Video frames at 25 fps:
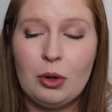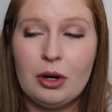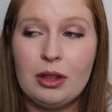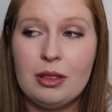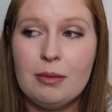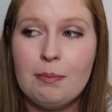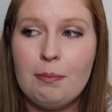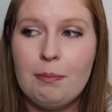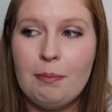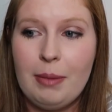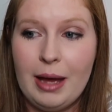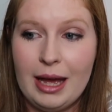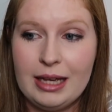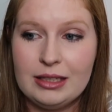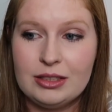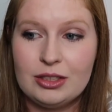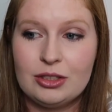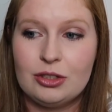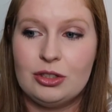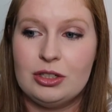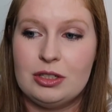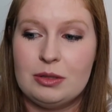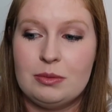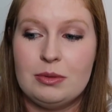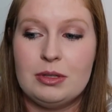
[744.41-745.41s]
one of the
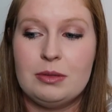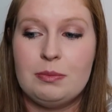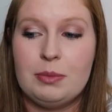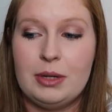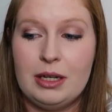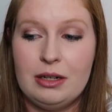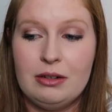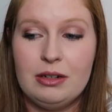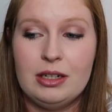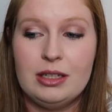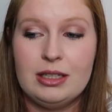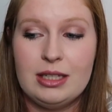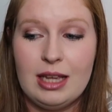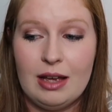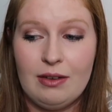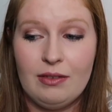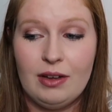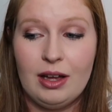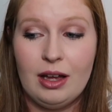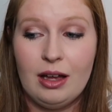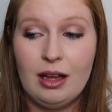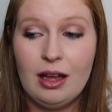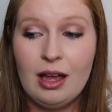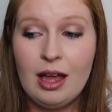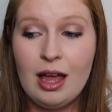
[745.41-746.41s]
best Christmas periods
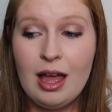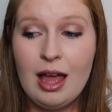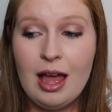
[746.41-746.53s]
ever.